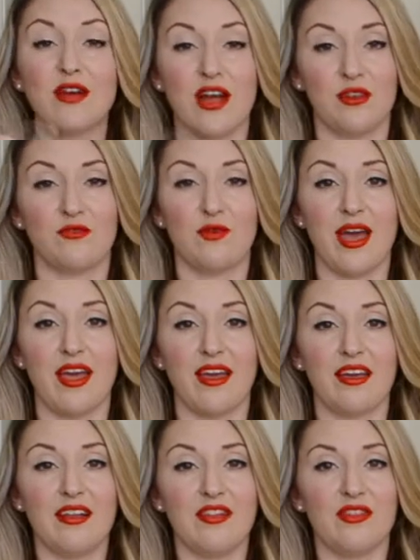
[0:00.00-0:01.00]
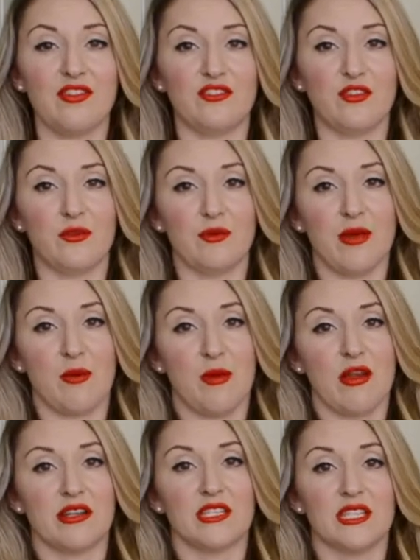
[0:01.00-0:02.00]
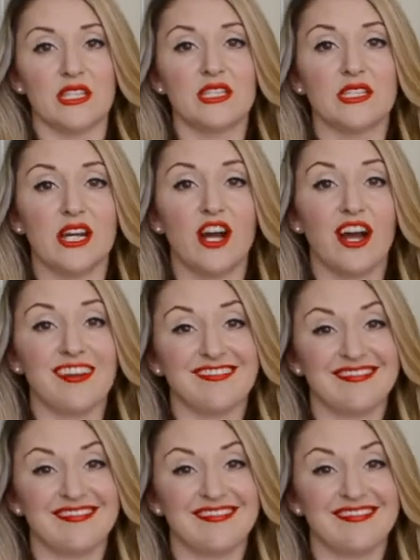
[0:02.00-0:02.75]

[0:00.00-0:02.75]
kind of way that you would make brownies in this era.